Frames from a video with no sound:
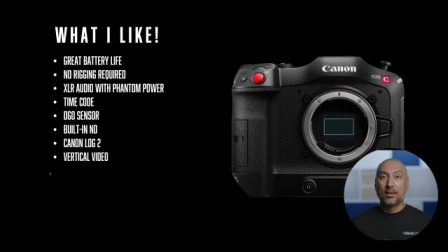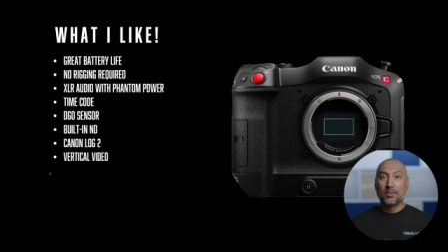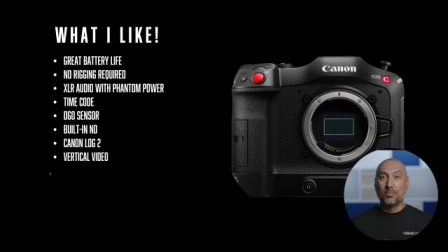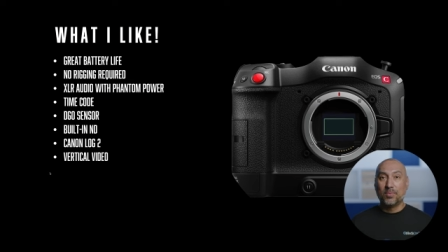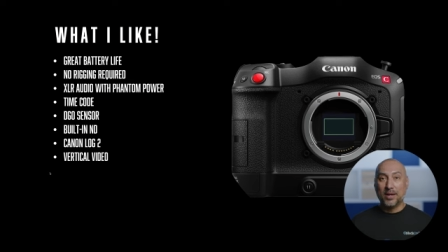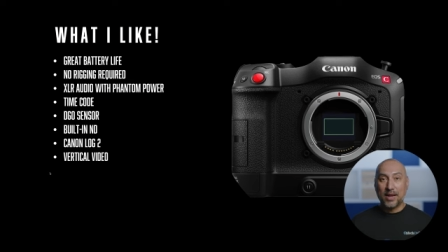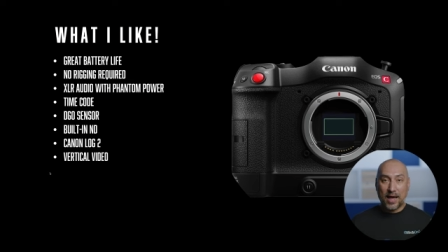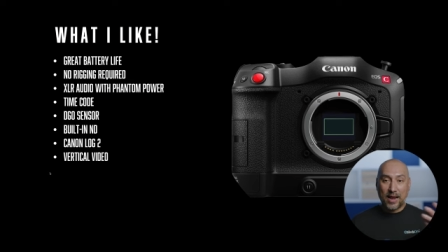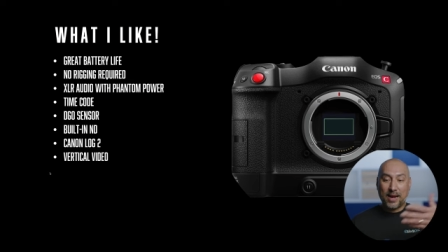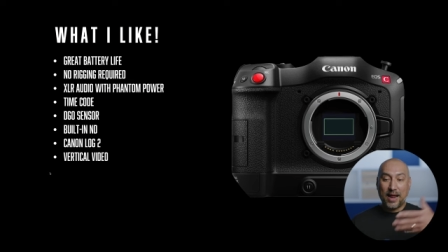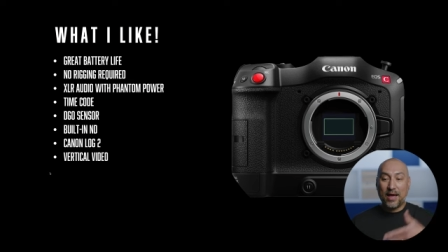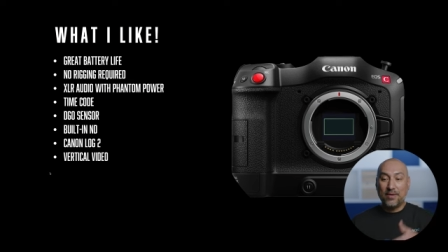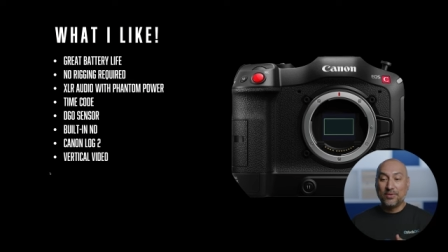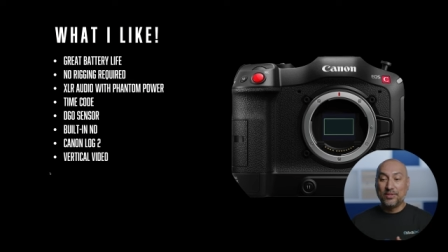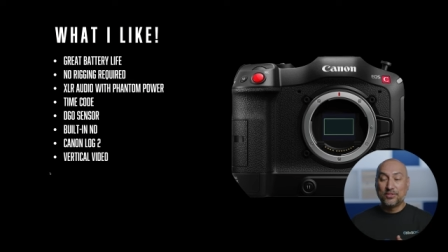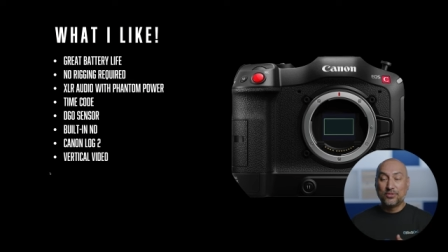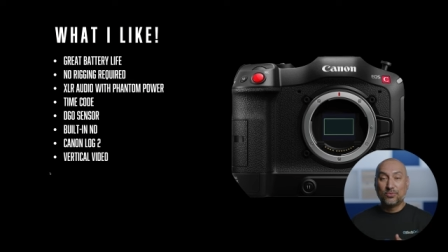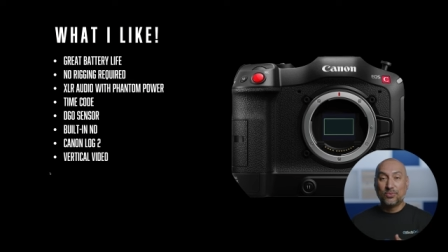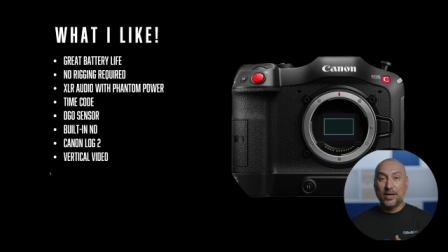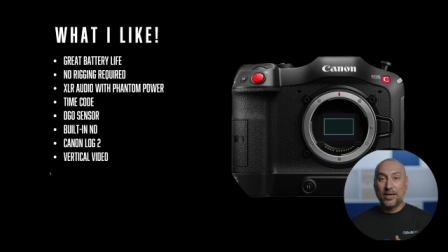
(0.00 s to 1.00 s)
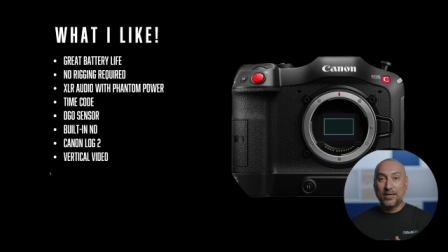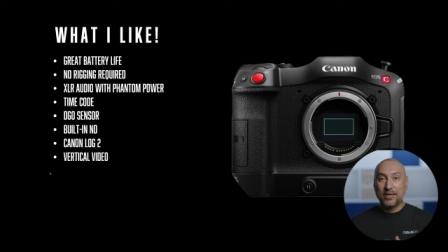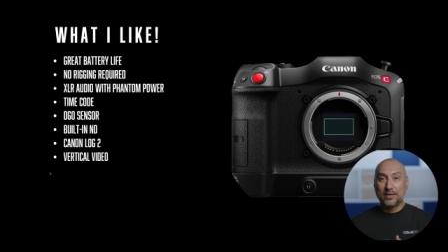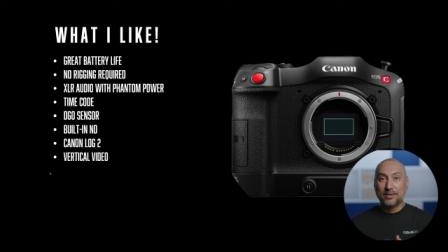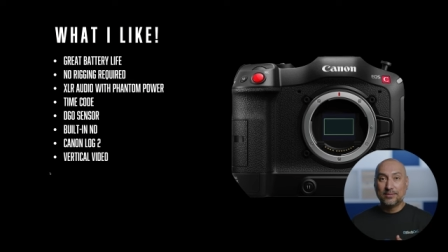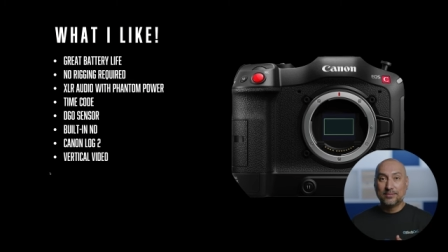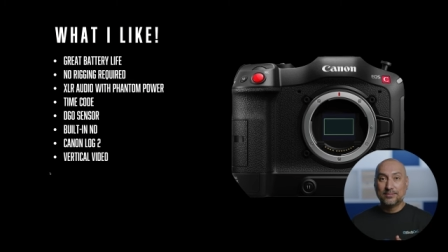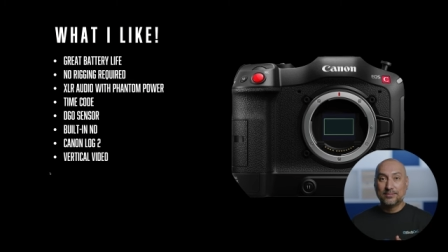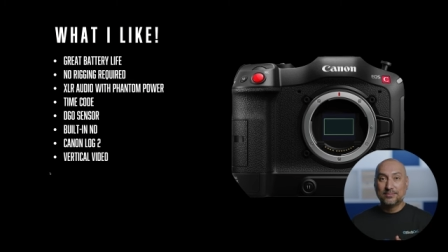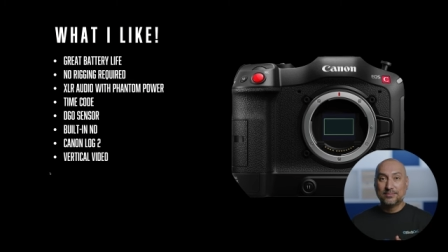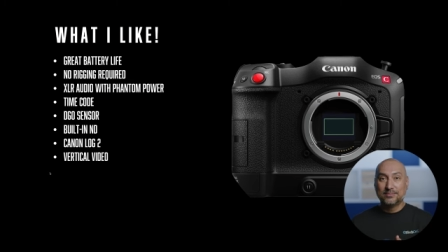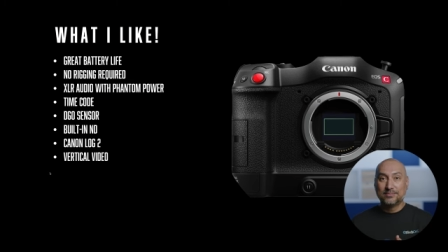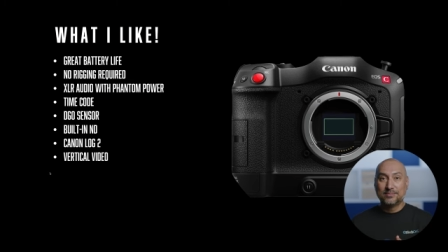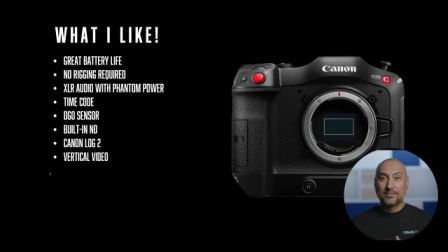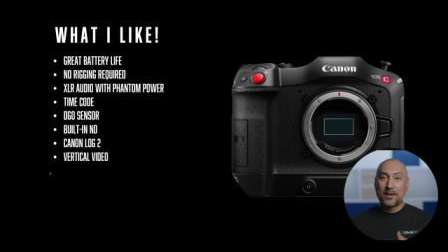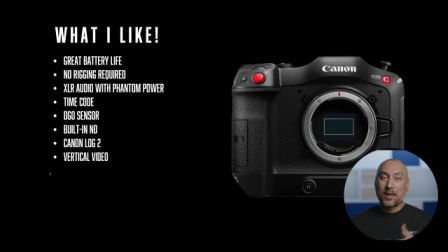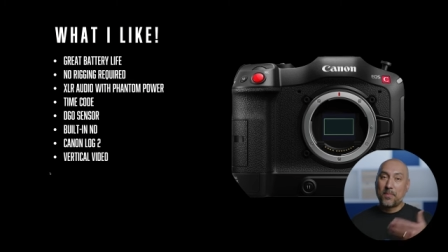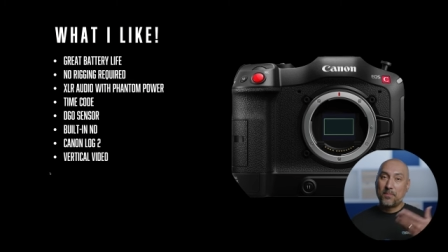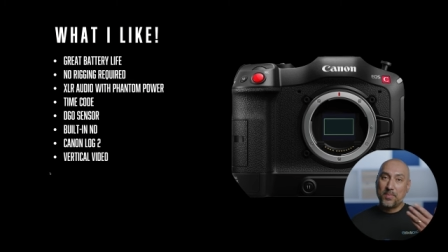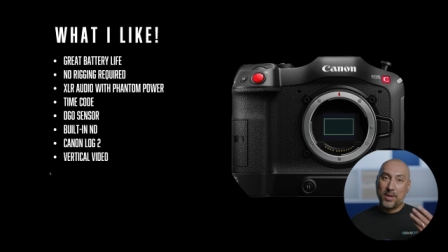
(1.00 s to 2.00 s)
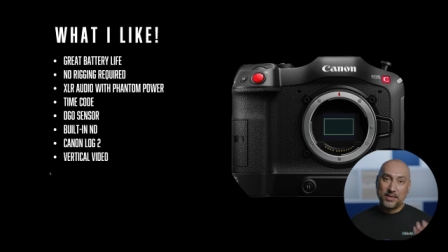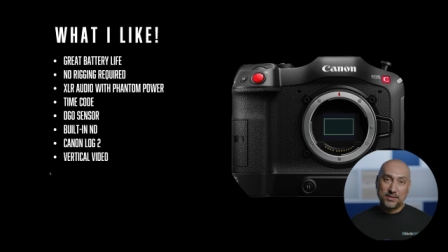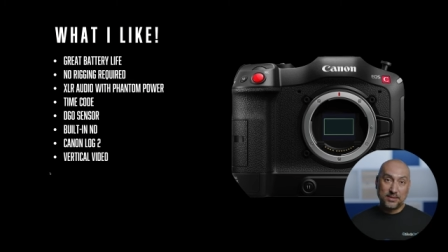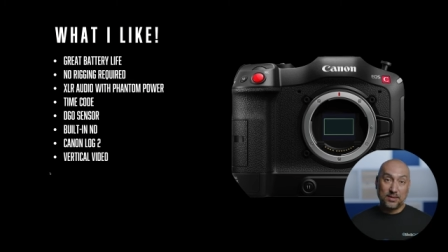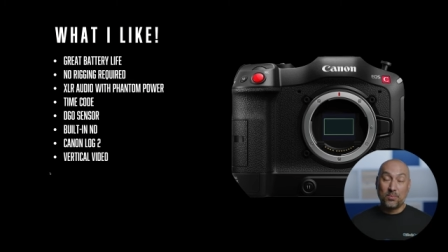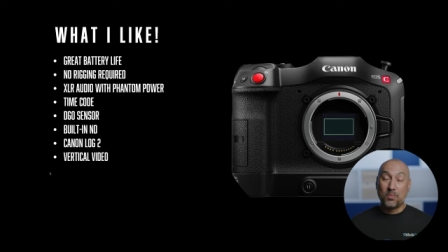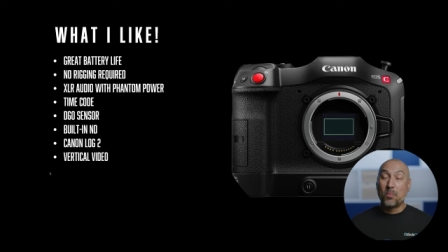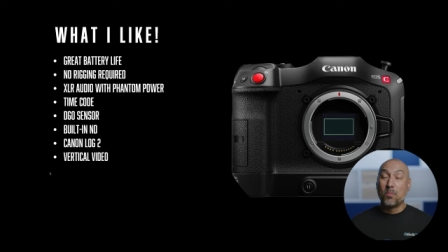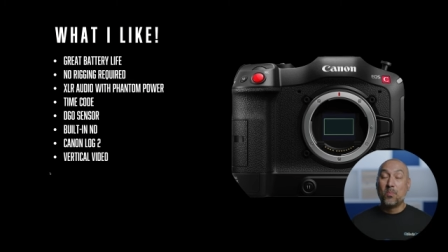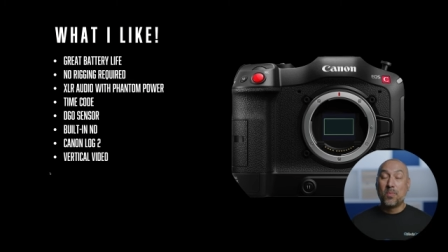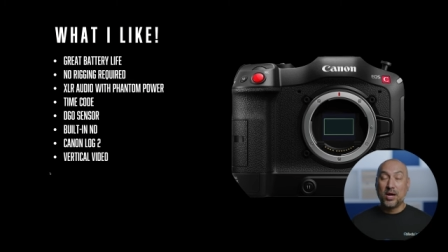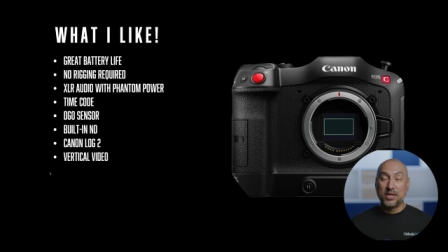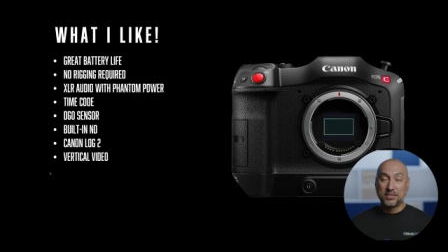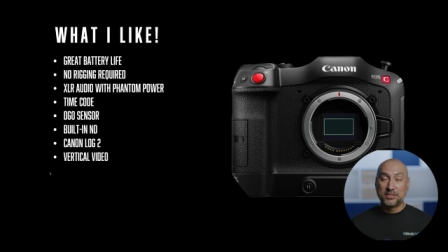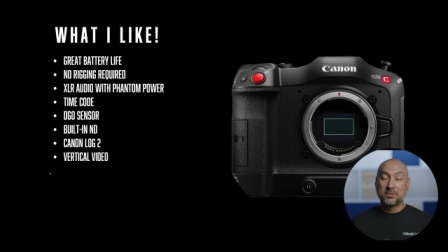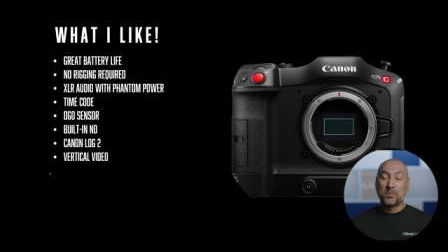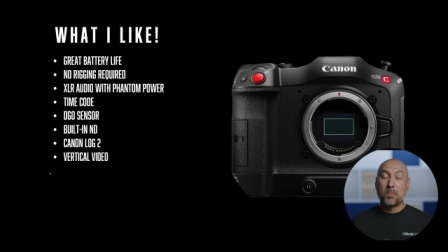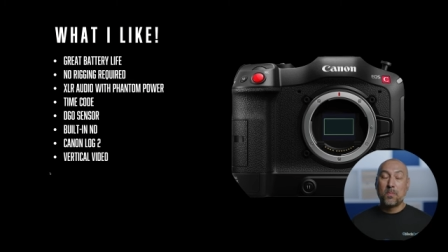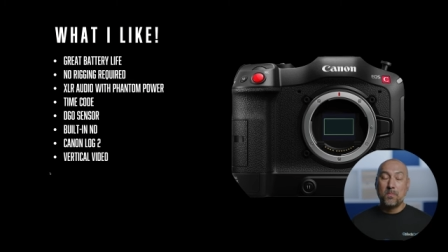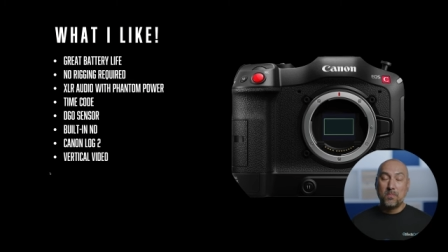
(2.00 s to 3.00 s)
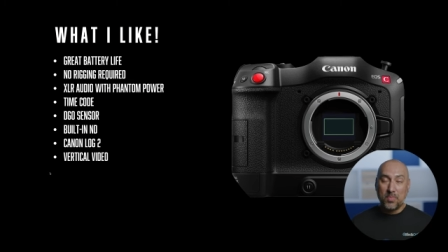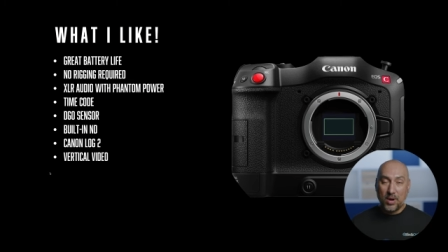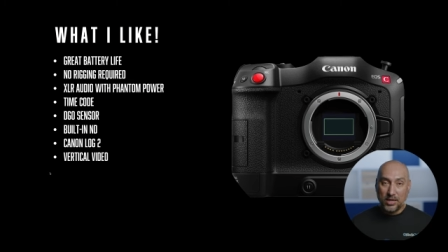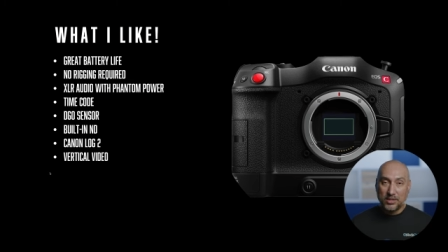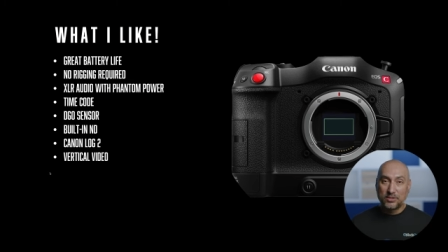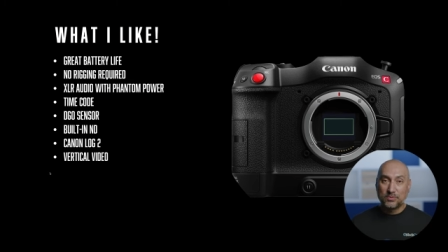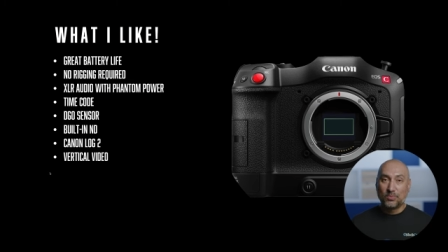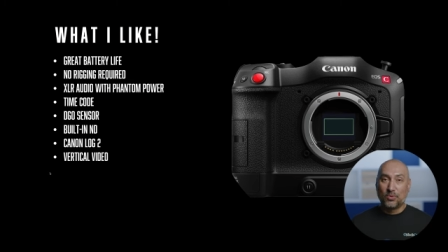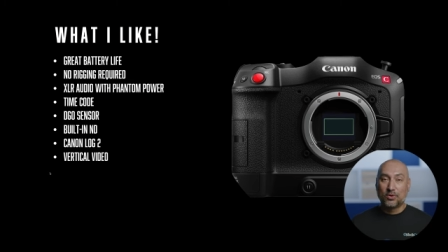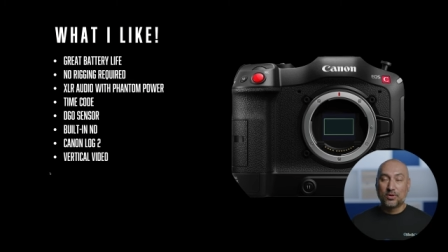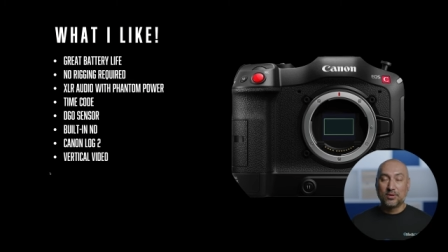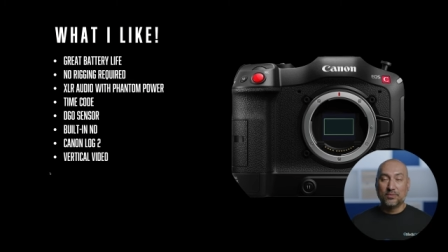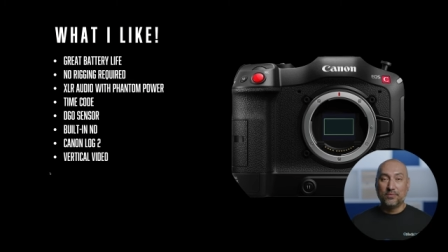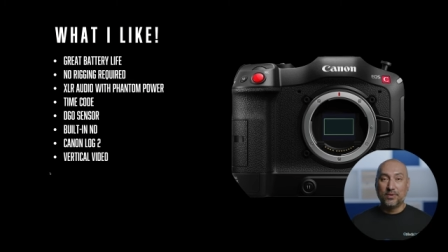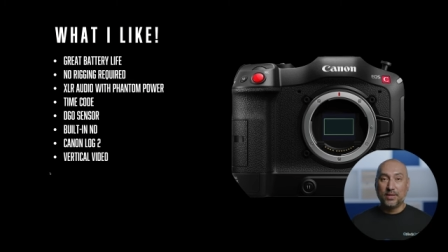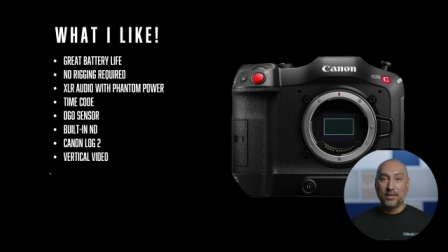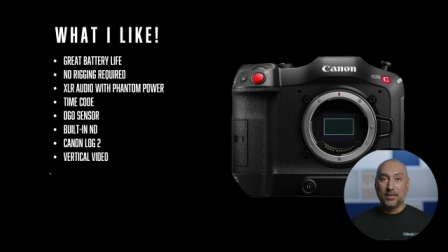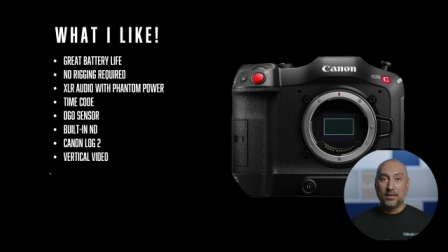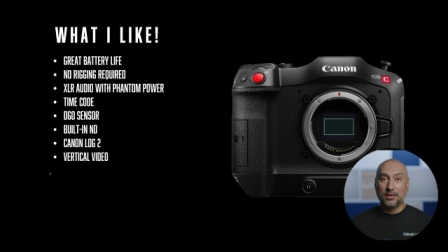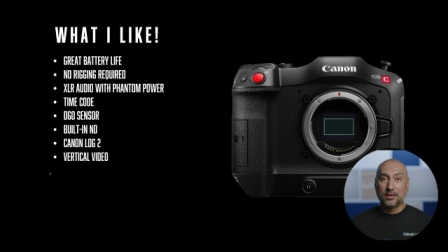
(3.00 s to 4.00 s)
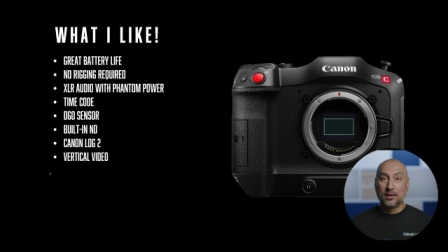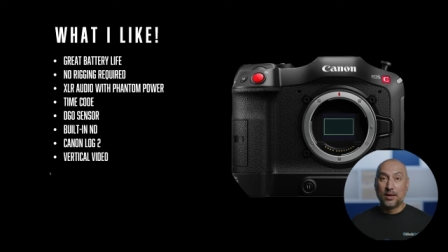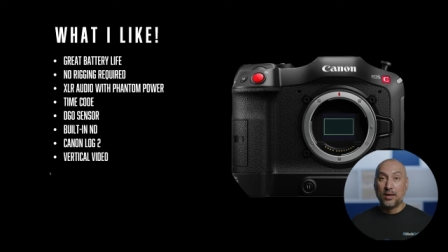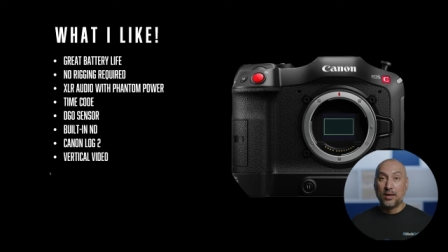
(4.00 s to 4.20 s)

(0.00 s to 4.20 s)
but not having to rig it makes it much, much more convenient.